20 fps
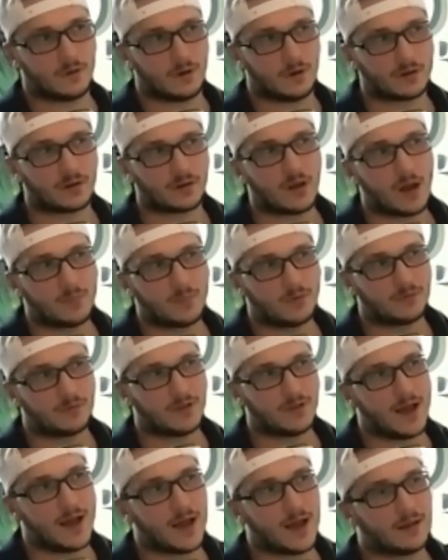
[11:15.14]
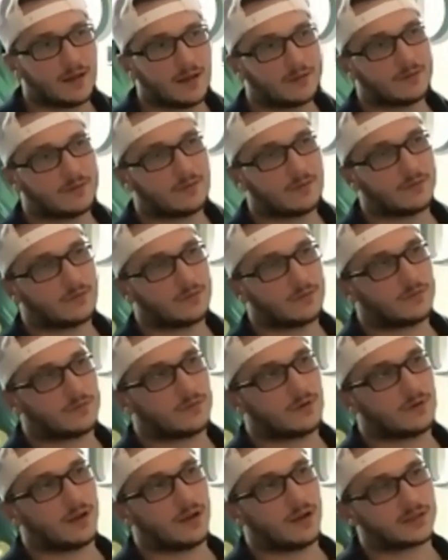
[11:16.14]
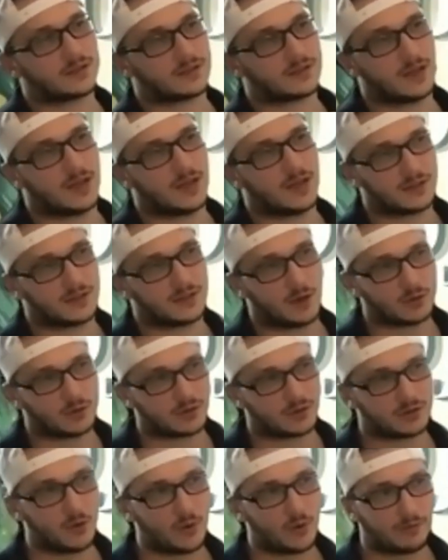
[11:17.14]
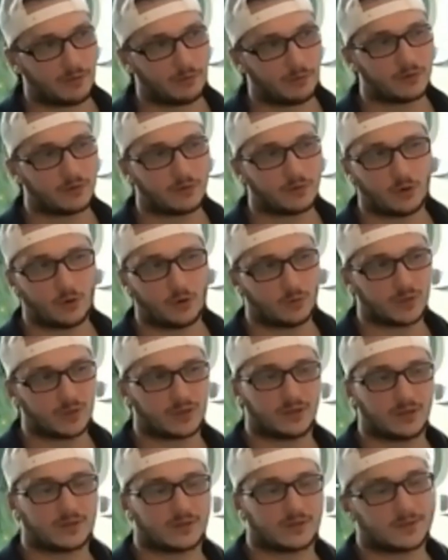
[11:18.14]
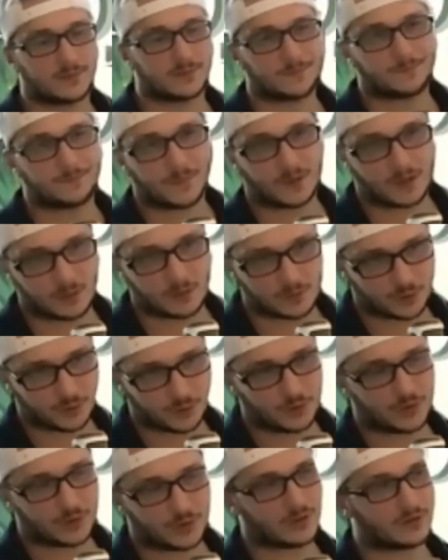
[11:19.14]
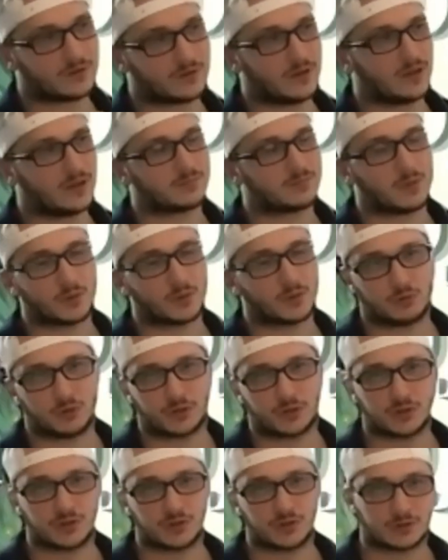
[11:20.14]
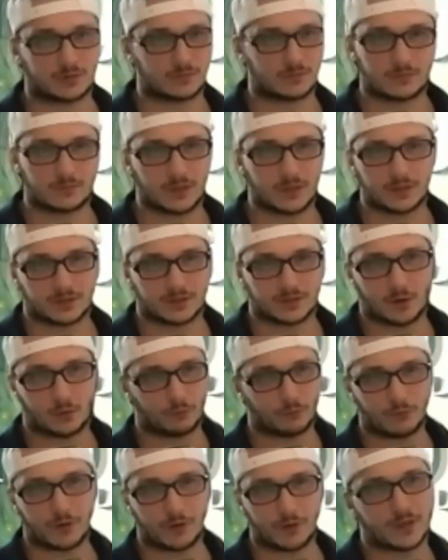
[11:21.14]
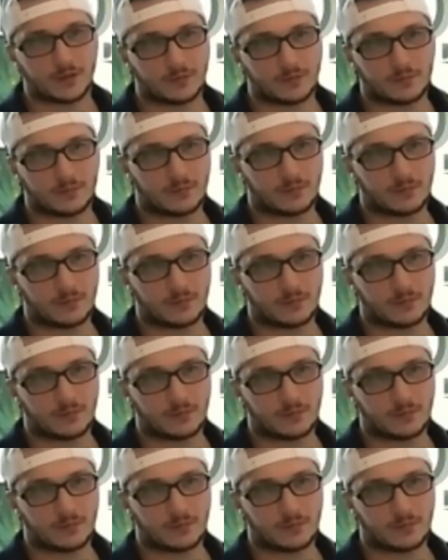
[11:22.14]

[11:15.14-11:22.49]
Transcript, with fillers: on top of that, as as I was going through the Torah, because I'm sure you can attest, most Christians, they just don't read it.